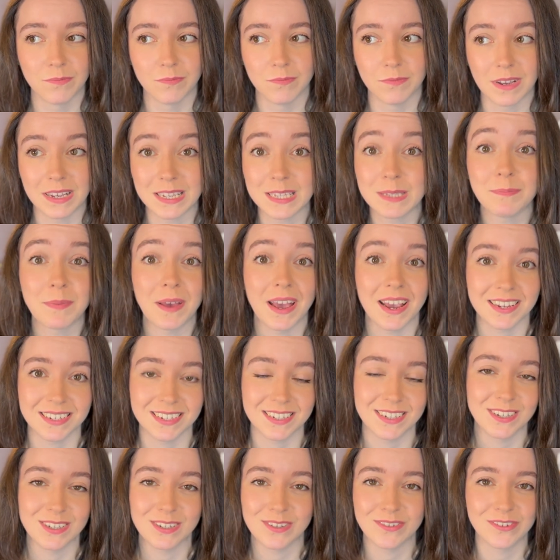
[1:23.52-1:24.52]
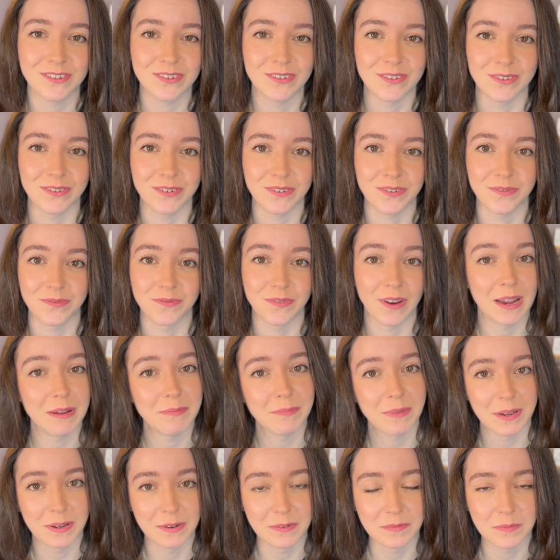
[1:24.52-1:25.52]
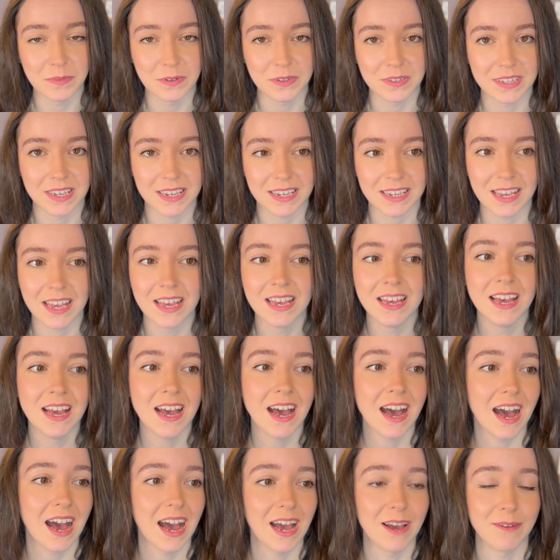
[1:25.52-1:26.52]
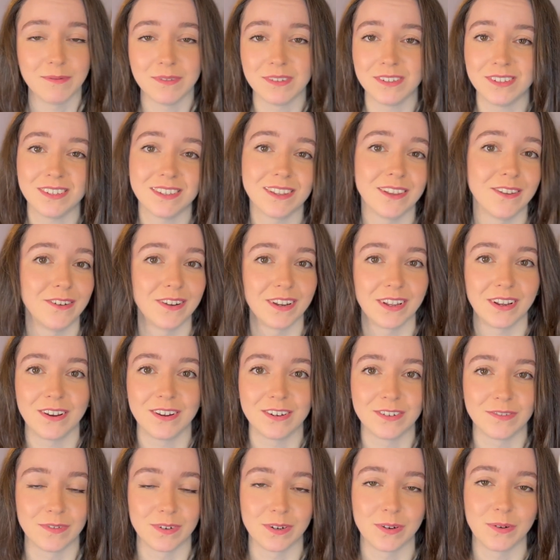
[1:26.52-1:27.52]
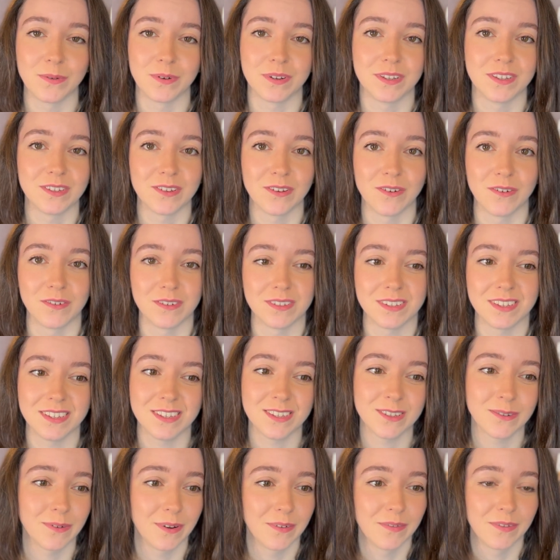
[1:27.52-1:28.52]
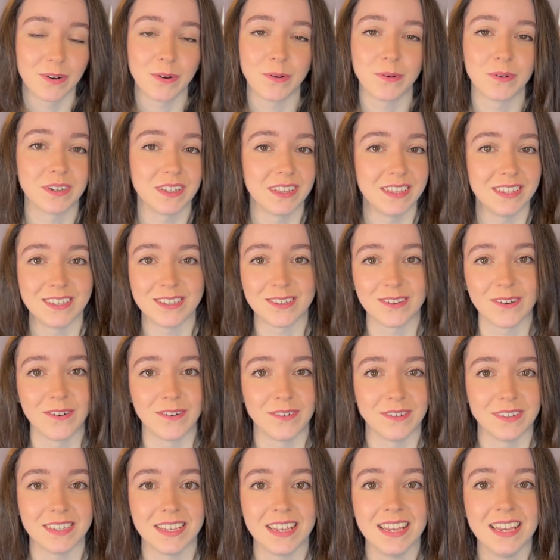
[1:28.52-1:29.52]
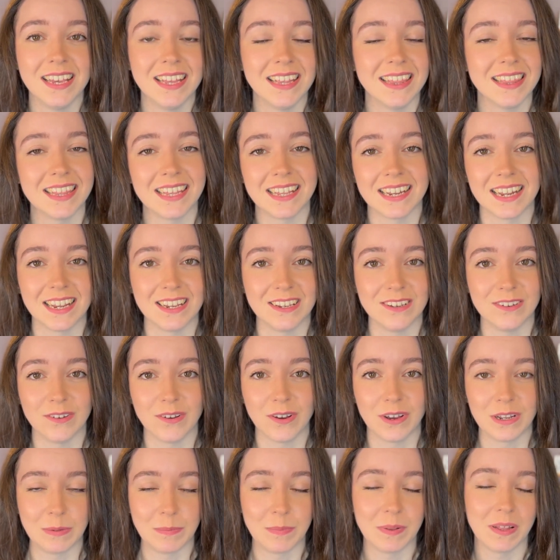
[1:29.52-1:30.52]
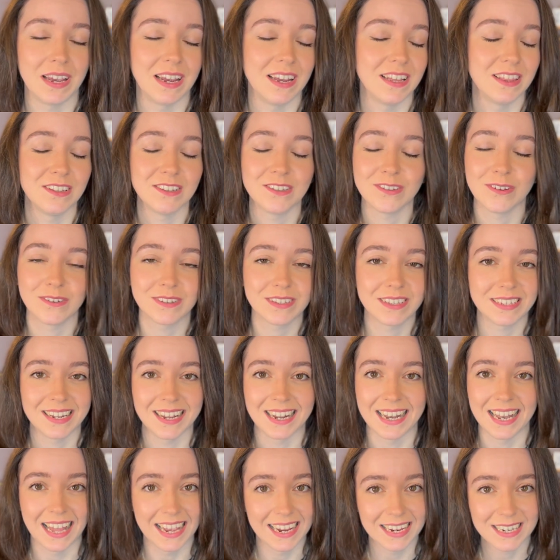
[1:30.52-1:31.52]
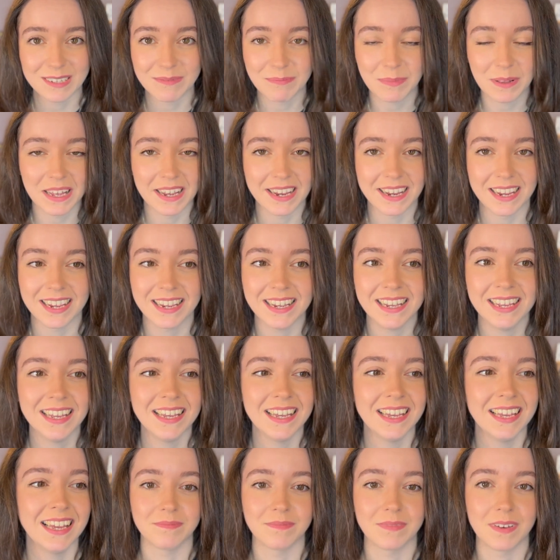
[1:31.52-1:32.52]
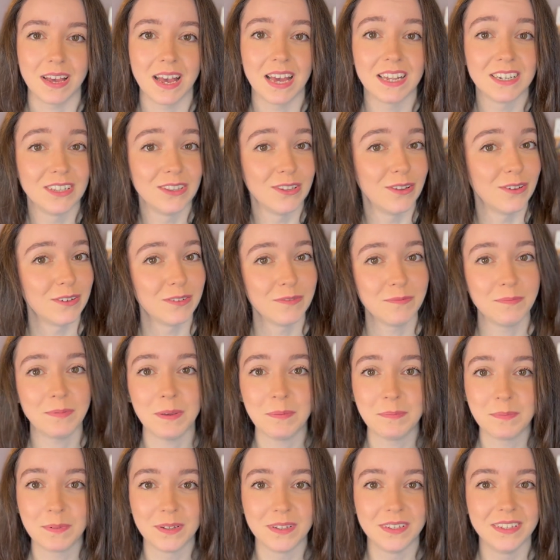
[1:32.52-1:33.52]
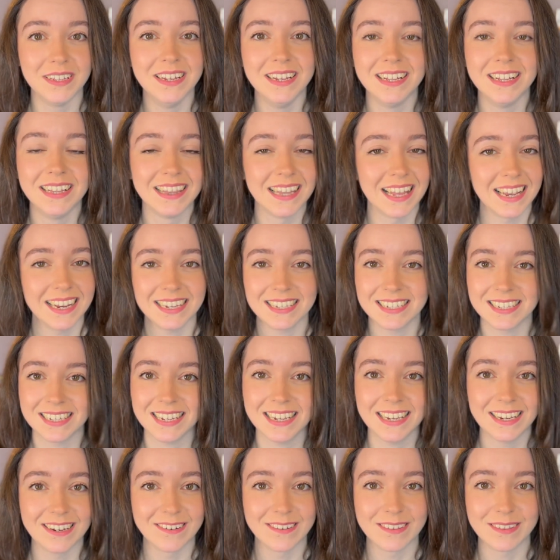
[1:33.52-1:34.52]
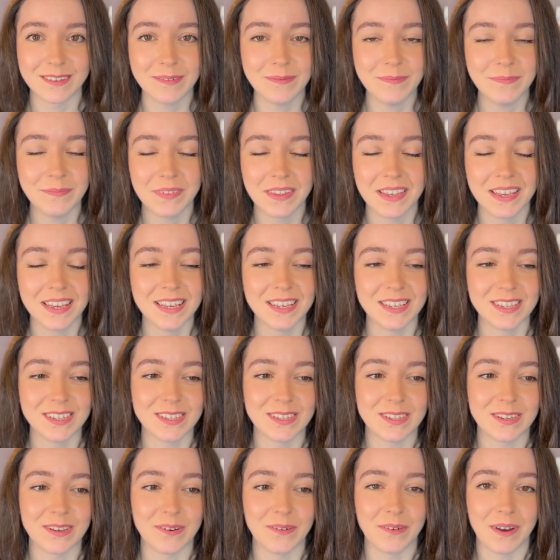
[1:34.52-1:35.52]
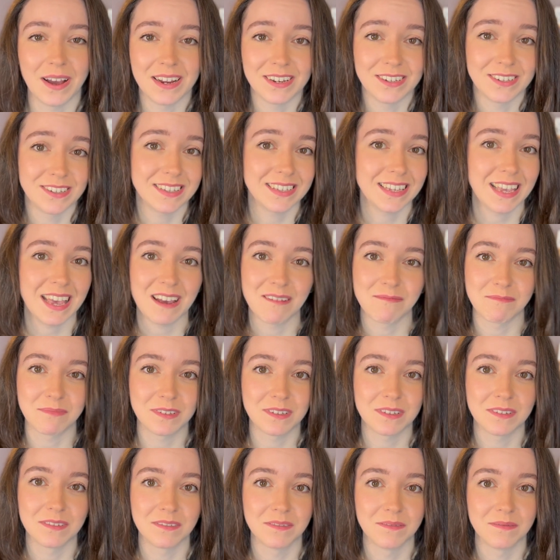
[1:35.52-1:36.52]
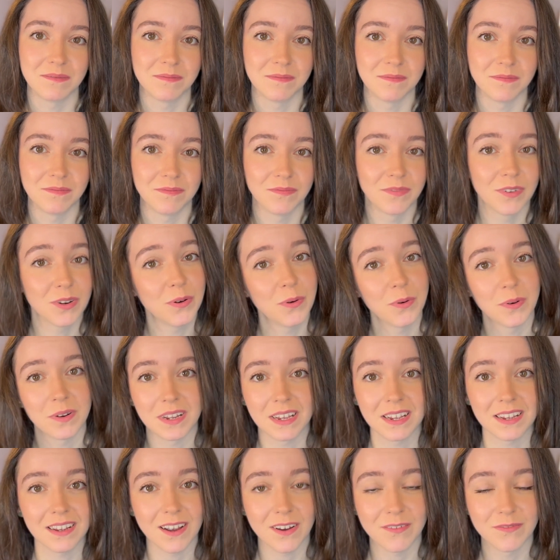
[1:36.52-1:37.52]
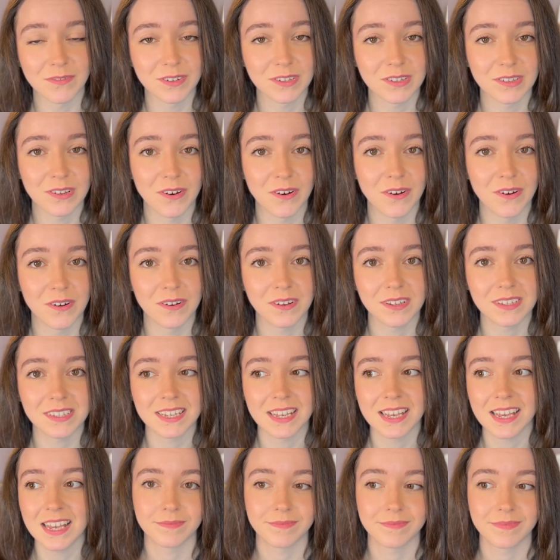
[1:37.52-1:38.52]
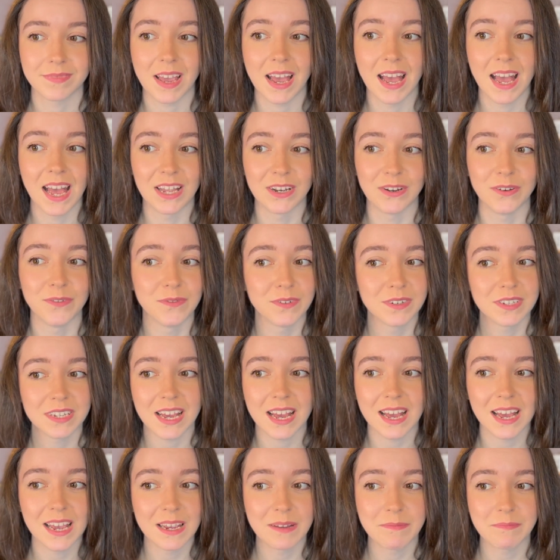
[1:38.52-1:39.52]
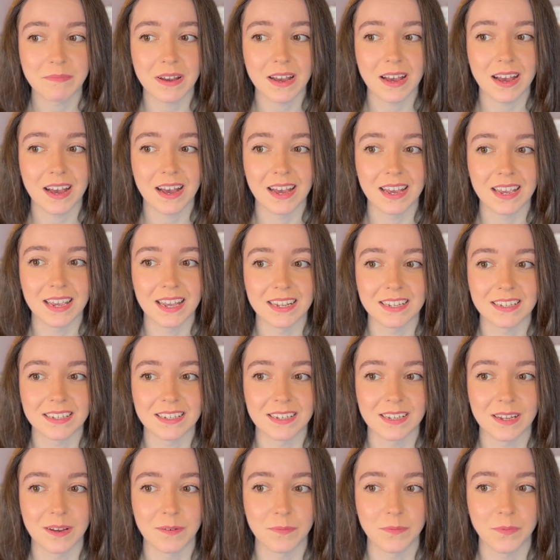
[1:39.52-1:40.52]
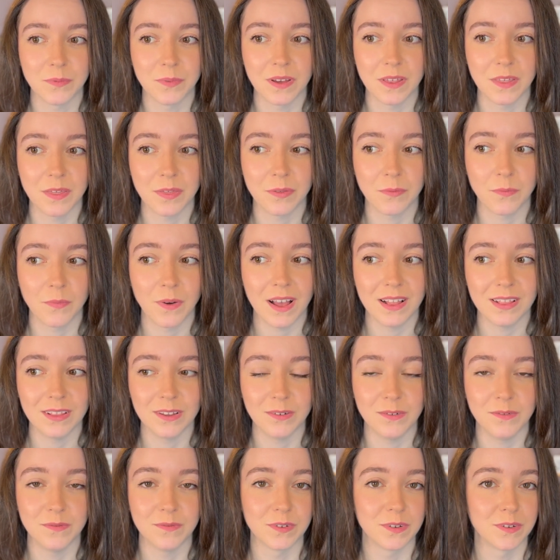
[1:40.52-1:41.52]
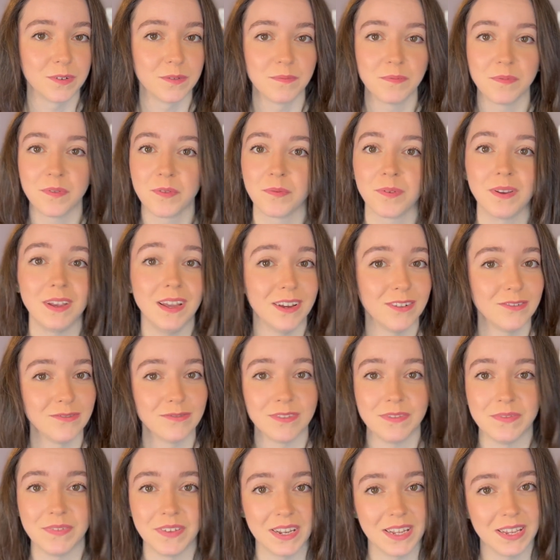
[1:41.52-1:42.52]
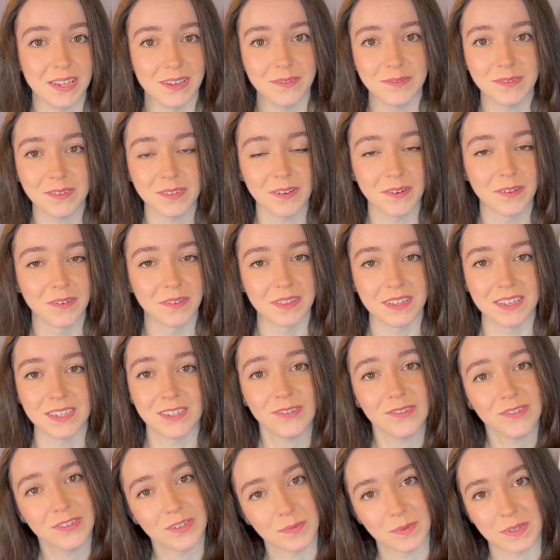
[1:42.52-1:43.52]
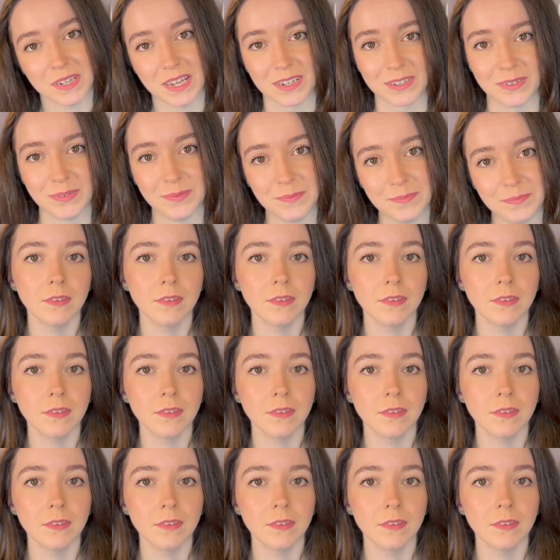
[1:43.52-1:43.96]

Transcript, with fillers: expected to write my own music. I was just learning how to record songs and so I recorded the songs that I knew how to play and the songs that I liked playing and a lot of people like to hear them so I just kept recording cover songs and over time I ended up with well over 300 videos on this YouTube channel.